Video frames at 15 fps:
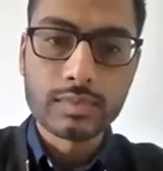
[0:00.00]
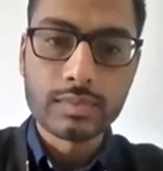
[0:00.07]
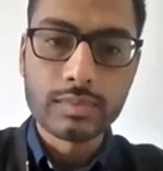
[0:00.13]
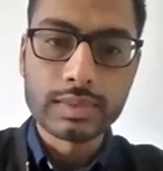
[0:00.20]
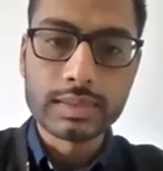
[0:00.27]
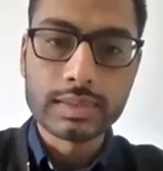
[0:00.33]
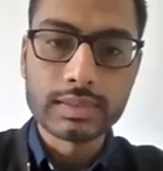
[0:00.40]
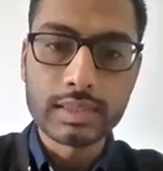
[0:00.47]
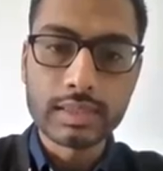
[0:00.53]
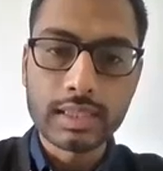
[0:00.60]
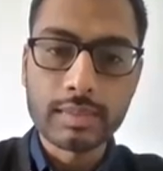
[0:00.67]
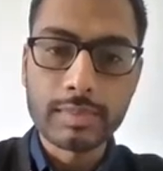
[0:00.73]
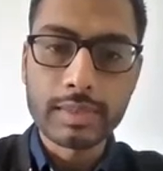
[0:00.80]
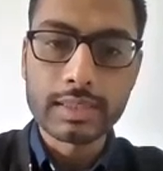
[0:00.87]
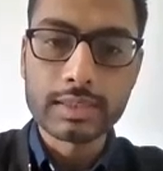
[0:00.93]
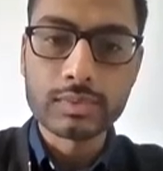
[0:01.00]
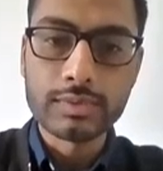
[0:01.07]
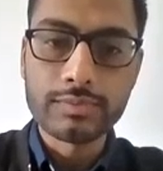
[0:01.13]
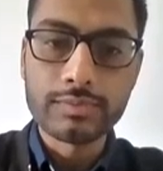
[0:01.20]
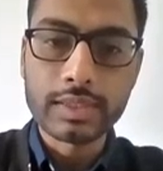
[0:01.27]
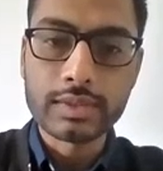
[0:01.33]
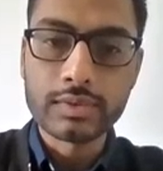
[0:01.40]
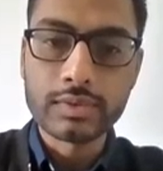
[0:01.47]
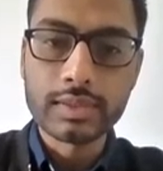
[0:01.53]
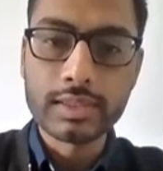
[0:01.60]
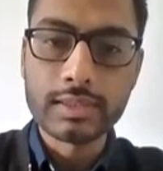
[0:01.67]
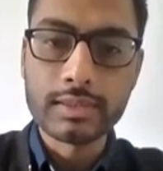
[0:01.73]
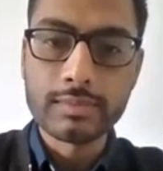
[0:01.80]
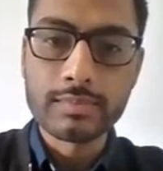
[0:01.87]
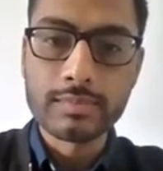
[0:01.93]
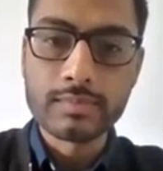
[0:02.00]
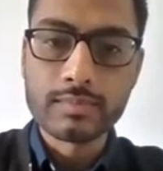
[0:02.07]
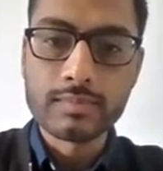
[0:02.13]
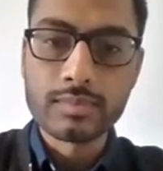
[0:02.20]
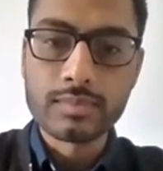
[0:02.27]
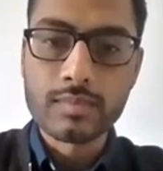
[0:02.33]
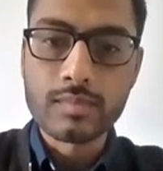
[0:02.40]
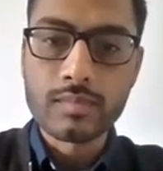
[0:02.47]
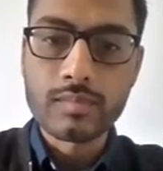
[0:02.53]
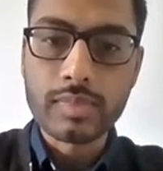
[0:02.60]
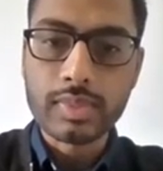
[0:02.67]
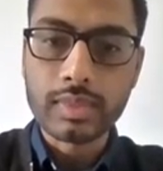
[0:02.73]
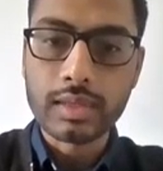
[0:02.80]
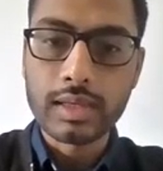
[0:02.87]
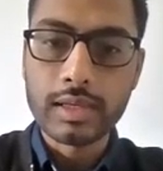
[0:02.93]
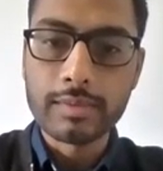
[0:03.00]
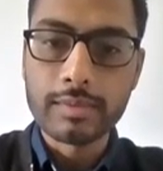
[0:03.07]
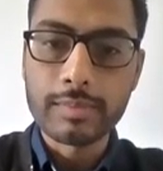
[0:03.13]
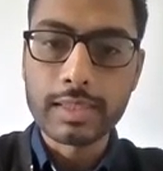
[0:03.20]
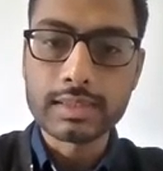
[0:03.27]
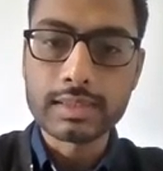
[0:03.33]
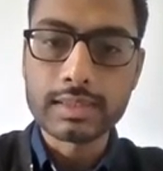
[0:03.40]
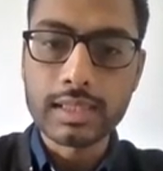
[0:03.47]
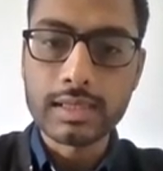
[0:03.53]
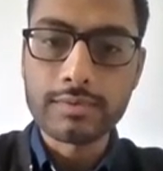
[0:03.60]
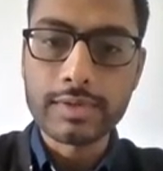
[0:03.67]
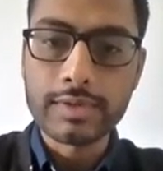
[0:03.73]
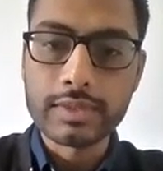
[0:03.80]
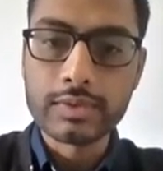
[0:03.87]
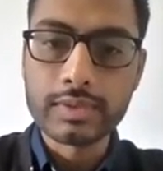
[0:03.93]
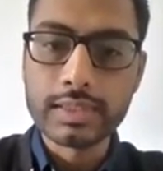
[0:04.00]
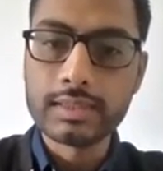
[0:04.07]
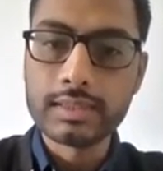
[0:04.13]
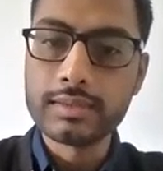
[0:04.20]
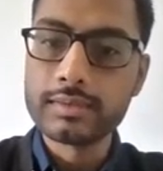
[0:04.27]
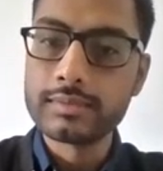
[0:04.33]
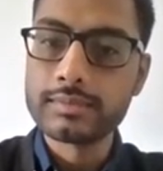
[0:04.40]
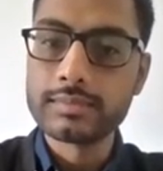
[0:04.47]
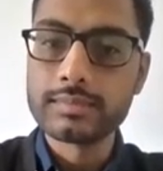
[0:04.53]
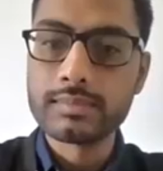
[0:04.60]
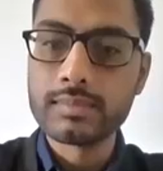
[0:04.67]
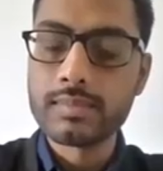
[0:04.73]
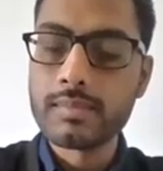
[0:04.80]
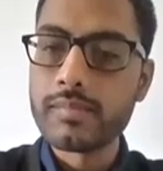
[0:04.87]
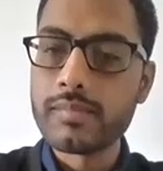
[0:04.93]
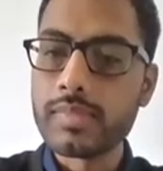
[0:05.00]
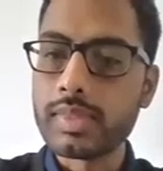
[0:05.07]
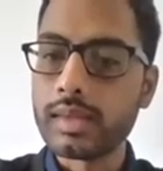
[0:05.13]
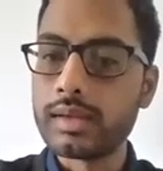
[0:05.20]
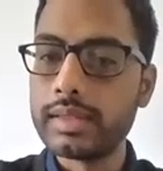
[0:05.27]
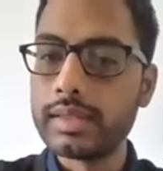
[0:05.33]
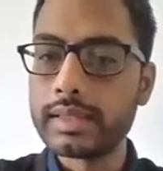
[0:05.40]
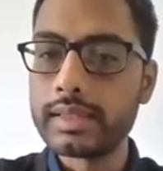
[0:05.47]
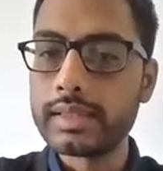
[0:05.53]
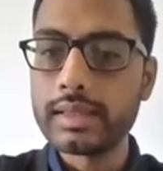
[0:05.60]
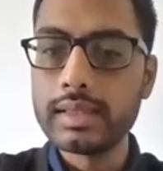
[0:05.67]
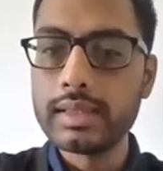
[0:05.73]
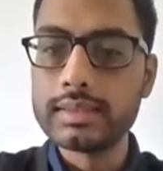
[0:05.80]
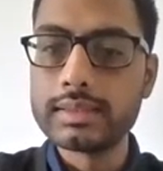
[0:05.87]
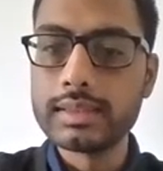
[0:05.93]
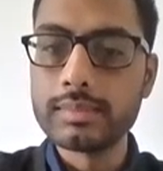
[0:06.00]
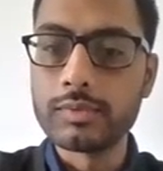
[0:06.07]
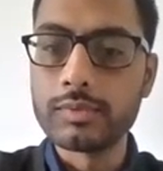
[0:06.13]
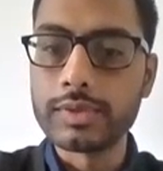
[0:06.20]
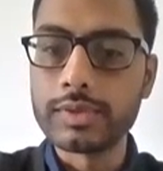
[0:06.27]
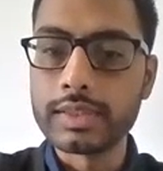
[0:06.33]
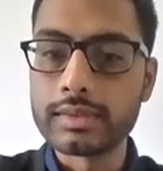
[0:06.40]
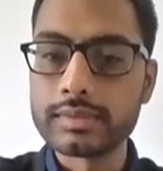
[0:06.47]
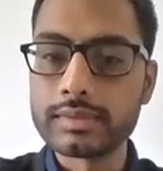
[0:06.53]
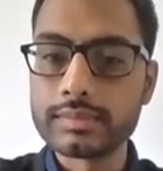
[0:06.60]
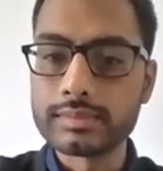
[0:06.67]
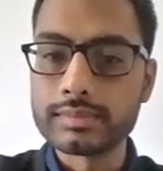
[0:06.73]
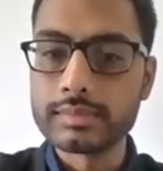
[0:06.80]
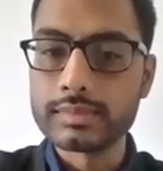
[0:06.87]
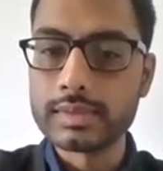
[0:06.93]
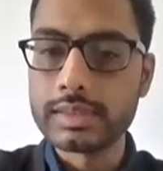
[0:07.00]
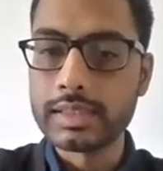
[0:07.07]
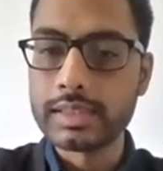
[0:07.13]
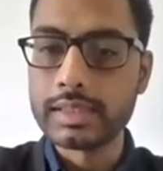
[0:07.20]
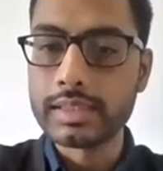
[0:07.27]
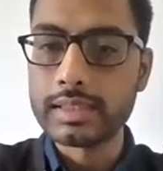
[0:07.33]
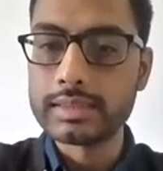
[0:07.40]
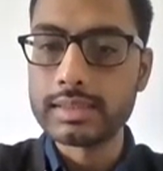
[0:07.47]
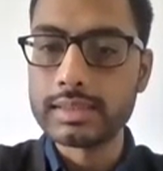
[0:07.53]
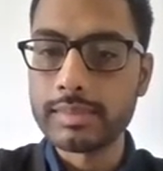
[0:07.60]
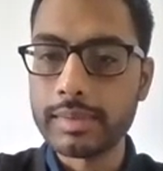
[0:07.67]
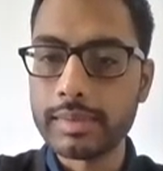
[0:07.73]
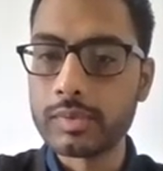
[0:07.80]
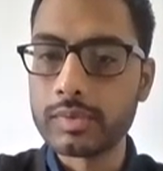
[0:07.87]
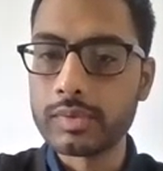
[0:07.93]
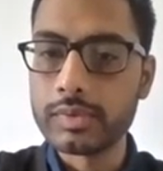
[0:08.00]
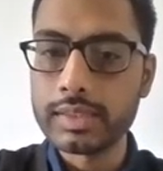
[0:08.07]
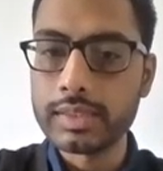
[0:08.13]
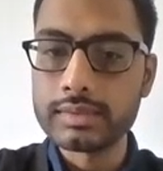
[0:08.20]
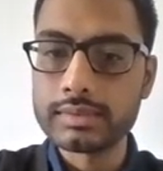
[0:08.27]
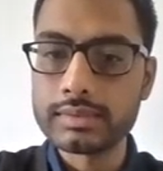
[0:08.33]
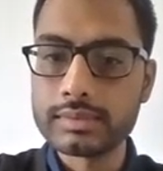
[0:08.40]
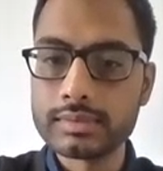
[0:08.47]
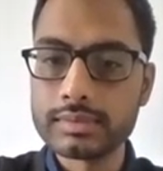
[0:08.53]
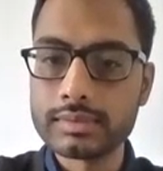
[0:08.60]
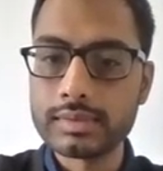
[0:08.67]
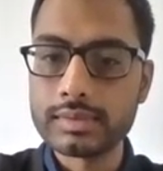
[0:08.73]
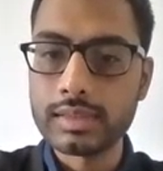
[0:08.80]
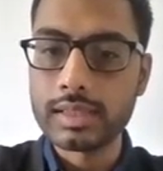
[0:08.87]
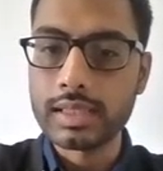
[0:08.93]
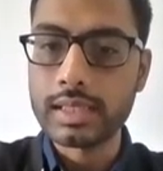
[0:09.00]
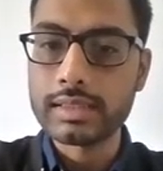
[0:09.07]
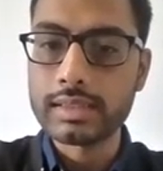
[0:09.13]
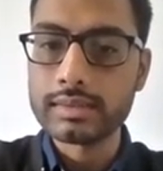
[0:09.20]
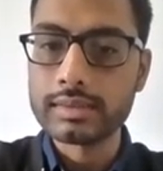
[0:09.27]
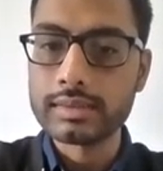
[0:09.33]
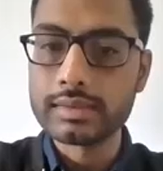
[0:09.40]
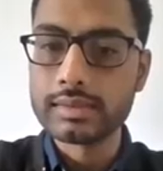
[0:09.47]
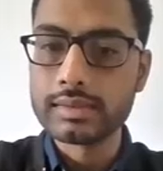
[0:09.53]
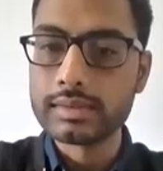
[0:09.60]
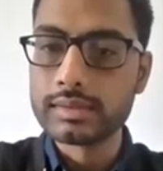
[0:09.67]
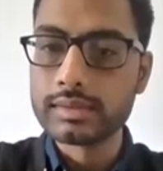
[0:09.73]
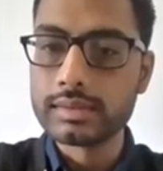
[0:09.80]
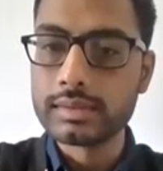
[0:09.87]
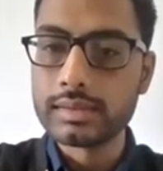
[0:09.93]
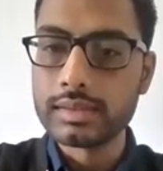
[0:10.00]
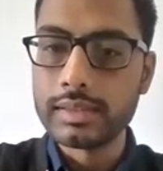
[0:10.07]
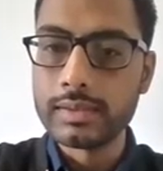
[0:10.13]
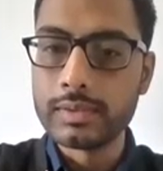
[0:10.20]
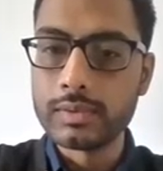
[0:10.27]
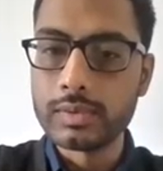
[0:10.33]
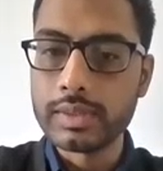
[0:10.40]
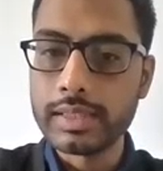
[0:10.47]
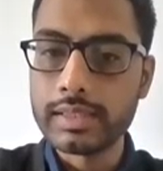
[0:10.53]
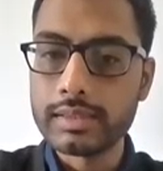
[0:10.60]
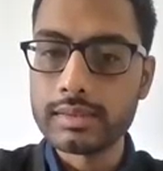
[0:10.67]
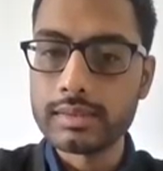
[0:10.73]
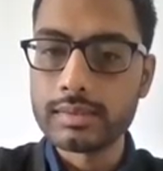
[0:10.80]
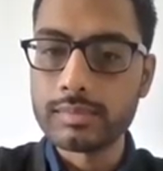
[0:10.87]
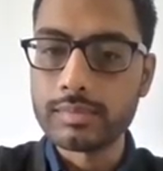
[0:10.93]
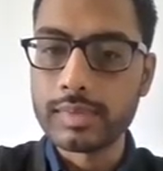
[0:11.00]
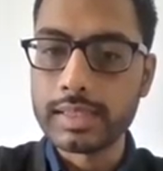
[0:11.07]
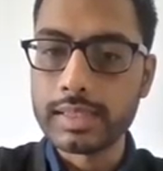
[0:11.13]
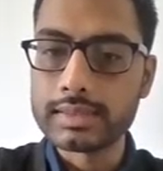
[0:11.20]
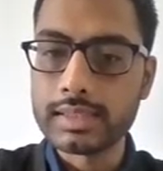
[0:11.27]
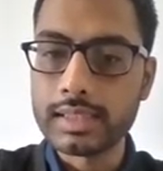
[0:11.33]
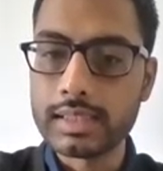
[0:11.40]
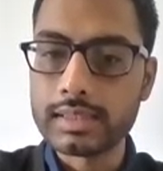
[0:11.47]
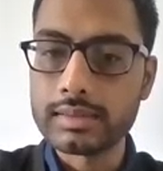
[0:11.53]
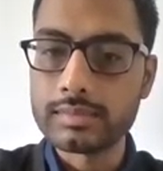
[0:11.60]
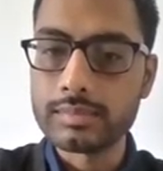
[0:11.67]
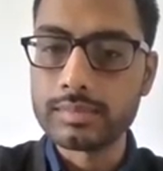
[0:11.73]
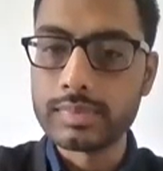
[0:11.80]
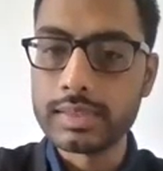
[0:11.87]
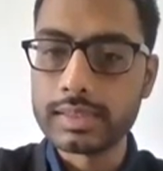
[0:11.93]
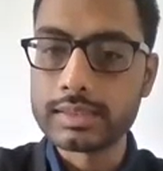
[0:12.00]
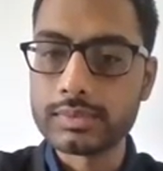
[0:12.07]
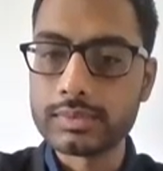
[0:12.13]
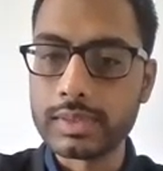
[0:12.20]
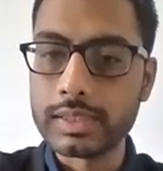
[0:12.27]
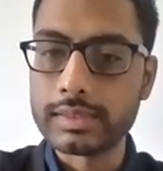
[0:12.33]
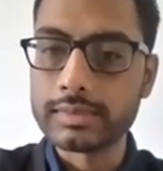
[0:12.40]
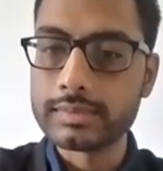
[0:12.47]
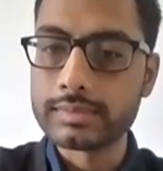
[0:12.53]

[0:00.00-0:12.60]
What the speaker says: which is r minus 1 factorial, n minus r factorial. Take LCM over here. Taking LCM, I'm going to get r into n minus r plus 1.